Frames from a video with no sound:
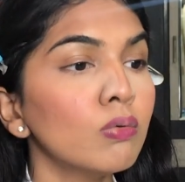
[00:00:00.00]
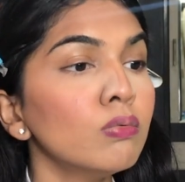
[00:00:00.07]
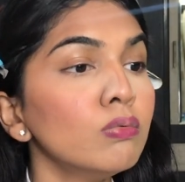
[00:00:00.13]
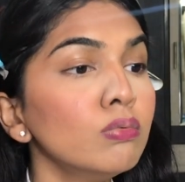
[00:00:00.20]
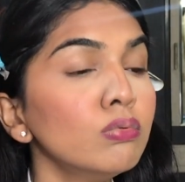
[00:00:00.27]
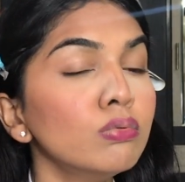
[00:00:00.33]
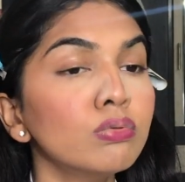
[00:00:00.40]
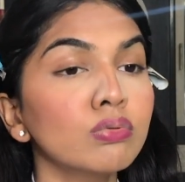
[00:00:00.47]

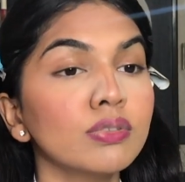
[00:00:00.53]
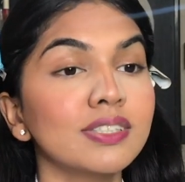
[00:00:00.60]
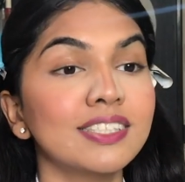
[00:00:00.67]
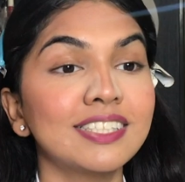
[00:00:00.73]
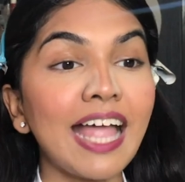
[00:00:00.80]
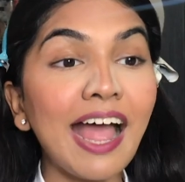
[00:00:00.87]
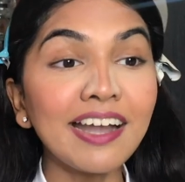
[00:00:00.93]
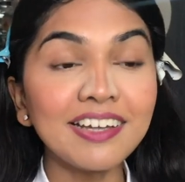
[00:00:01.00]
oh,
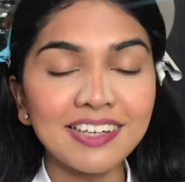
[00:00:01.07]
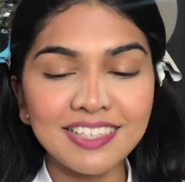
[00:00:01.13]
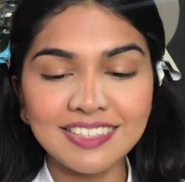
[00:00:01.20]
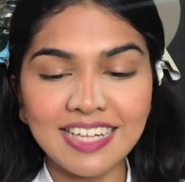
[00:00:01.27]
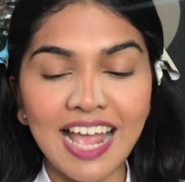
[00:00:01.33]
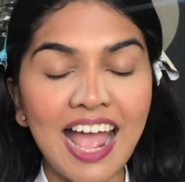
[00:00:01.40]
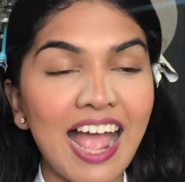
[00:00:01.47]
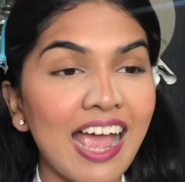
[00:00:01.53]
that
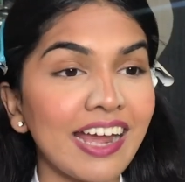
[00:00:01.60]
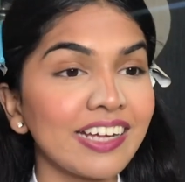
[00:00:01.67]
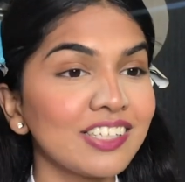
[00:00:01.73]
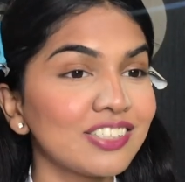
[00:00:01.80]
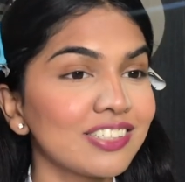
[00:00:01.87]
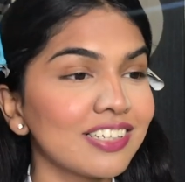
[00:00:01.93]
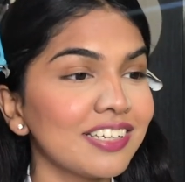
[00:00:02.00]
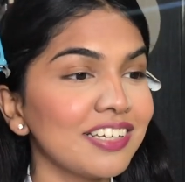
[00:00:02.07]
is
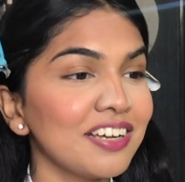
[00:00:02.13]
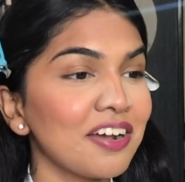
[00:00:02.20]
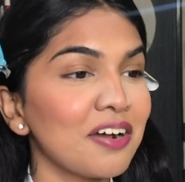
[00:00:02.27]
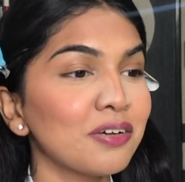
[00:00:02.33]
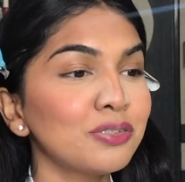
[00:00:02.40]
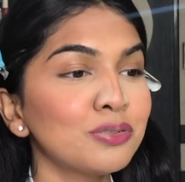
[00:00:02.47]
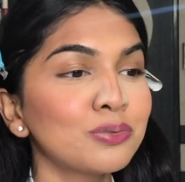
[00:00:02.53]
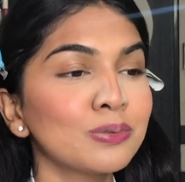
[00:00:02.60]
actually
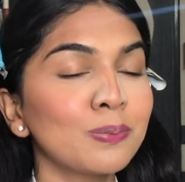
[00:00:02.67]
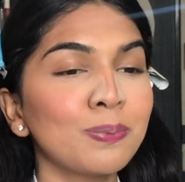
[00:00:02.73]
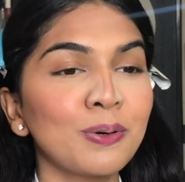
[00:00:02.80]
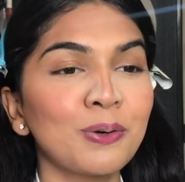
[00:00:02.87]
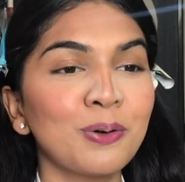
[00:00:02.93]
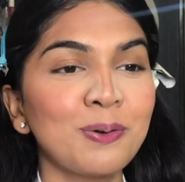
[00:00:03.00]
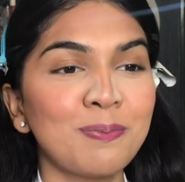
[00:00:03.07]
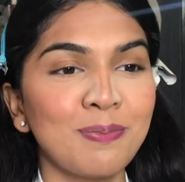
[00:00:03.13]
a super
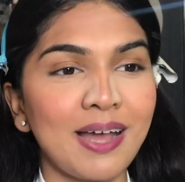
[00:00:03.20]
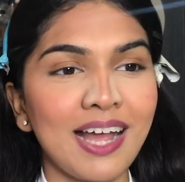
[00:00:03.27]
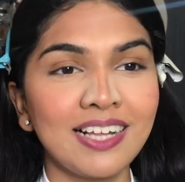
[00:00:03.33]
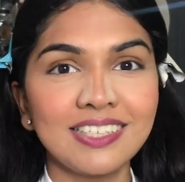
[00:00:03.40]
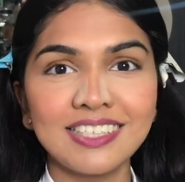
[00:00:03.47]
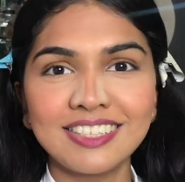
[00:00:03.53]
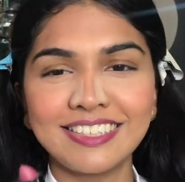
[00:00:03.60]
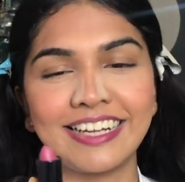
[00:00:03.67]
good
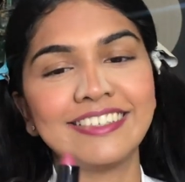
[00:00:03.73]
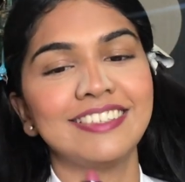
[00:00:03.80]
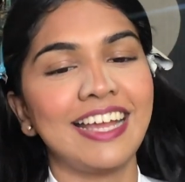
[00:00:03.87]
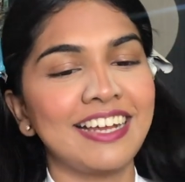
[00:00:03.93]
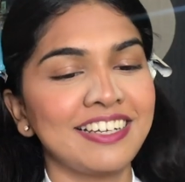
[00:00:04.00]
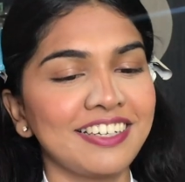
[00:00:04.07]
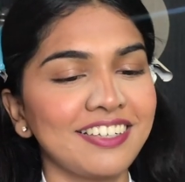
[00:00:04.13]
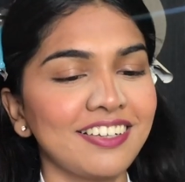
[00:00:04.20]
match. It's
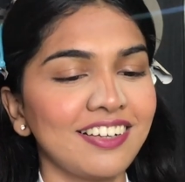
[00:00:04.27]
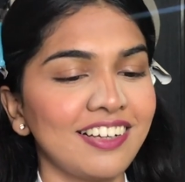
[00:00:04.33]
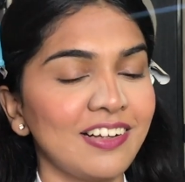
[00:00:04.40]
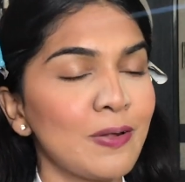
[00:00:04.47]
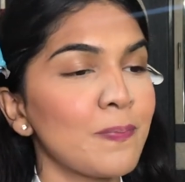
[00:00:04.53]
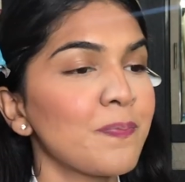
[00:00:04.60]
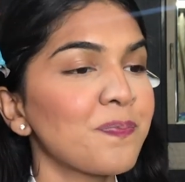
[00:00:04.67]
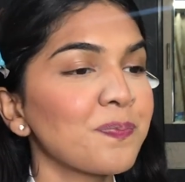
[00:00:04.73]
exactly
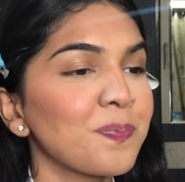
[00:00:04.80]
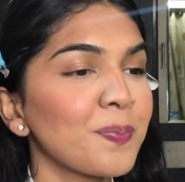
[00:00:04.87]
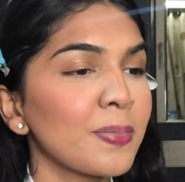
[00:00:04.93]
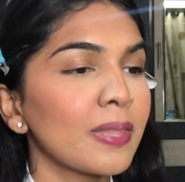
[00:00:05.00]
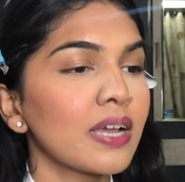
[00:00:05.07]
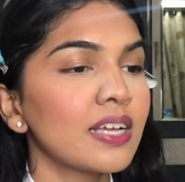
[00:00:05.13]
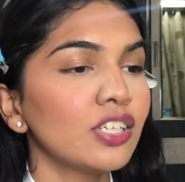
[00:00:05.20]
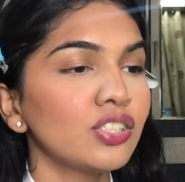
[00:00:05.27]
the
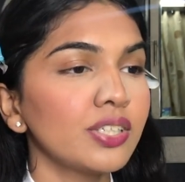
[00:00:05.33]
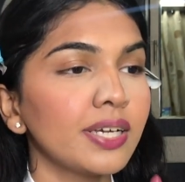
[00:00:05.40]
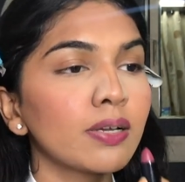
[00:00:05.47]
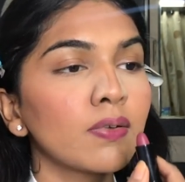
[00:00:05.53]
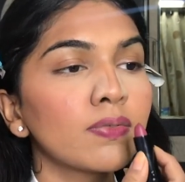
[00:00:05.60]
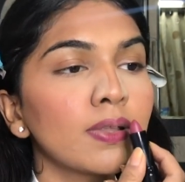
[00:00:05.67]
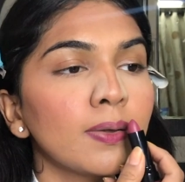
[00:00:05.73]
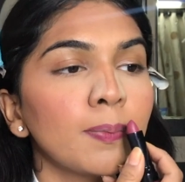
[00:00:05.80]

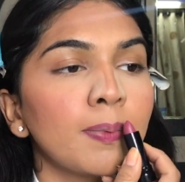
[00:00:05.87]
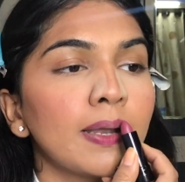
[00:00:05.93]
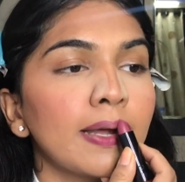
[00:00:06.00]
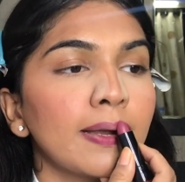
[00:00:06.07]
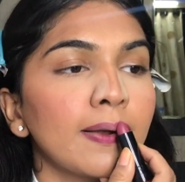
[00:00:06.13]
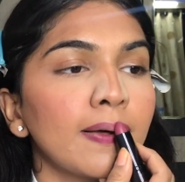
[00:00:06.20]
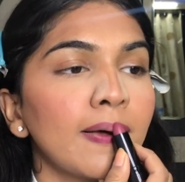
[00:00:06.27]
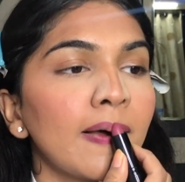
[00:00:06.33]
shade of the lip
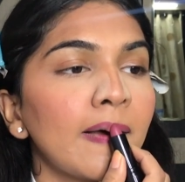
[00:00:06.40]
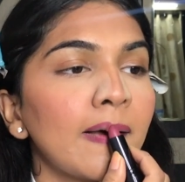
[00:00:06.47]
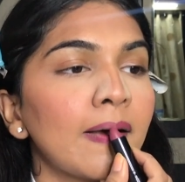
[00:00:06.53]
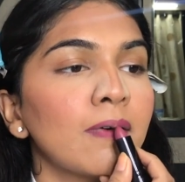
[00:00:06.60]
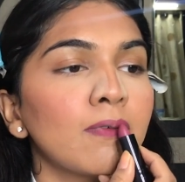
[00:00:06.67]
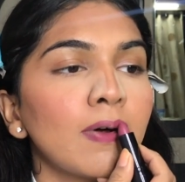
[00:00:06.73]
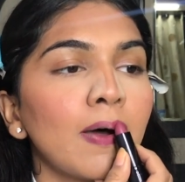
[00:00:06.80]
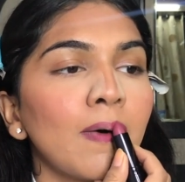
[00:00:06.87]
liner.
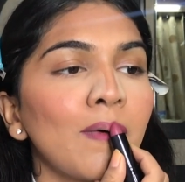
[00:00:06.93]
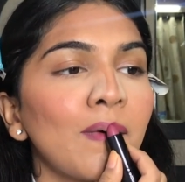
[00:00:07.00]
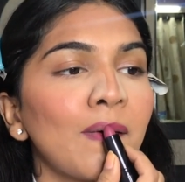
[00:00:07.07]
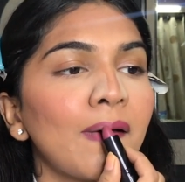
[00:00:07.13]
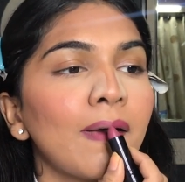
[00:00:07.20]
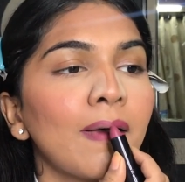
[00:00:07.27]
Wow.